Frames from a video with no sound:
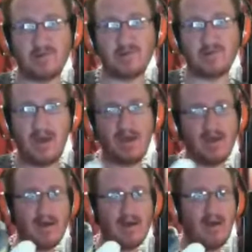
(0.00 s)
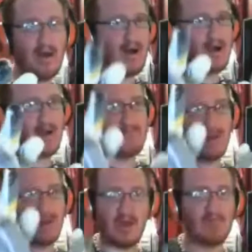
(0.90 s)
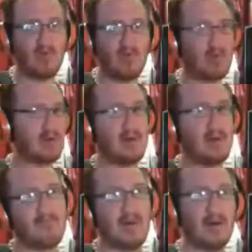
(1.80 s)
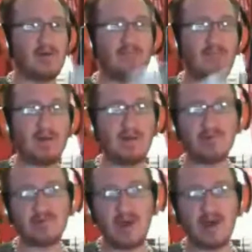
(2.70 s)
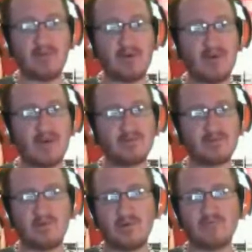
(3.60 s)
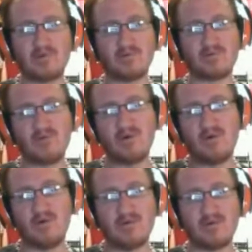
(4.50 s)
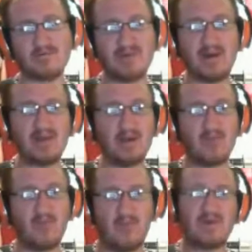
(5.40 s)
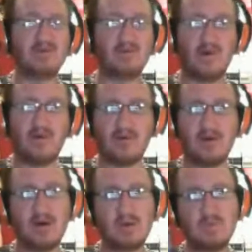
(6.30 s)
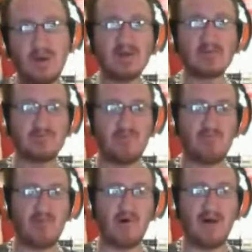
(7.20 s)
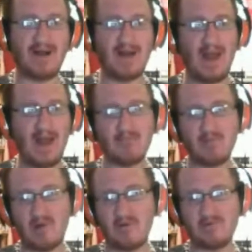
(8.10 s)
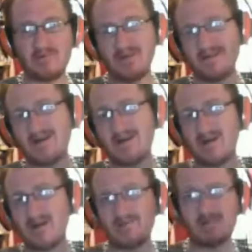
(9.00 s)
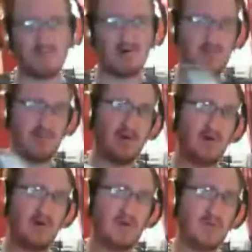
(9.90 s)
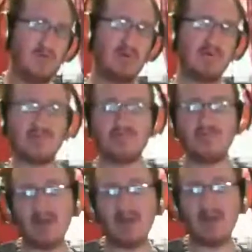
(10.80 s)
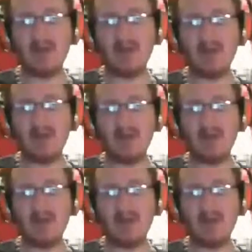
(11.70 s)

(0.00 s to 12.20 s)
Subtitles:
Hey, I got my camera working. I'm back on my desktop, and that is good because we are excited and ready to talk Vikings football. I got Adam Carlson and Kyle Smith with me this week. How are you guys?